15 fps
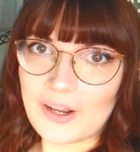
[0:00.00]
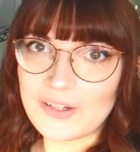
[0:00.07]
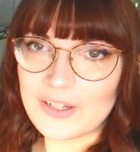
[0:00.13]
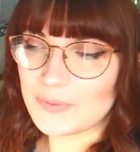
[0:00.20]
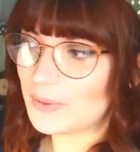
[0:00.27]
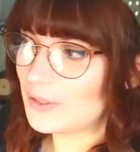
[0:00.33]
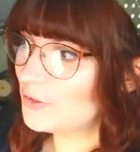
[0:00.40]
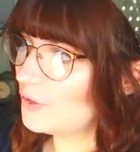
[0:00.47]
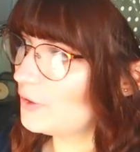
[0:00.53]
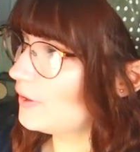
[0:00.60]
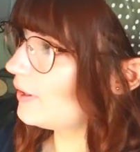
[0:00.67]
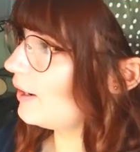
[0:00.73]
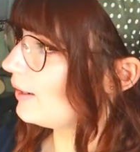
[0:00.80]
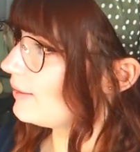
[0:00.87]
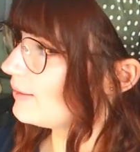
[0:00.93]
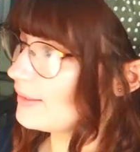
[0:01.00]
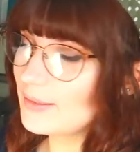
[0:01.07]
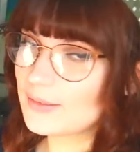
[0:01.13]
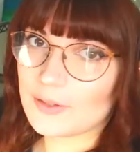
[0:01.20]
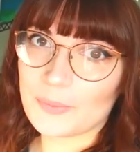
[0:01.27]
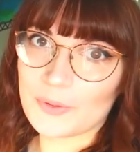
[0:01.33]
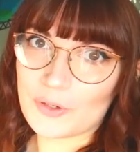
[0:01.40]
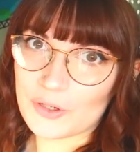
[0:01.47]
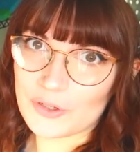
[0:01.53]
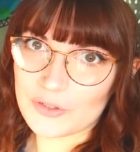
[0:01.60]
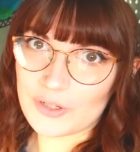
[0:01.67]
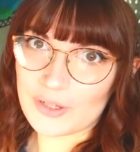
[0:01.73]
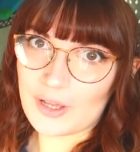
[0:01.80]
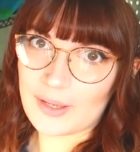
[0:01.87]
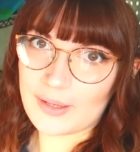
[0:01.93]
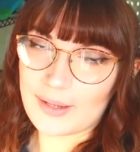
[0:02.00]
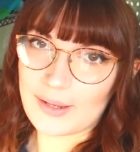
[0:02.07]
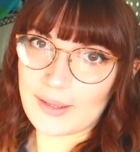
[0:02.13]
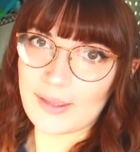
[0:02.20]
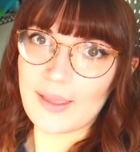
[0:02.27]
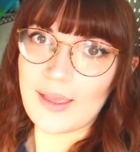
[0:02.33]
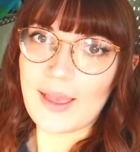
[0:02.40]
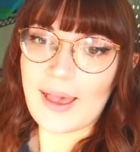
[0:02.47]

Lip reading: I just went to the garden centre, oh my gosh, I can't get it,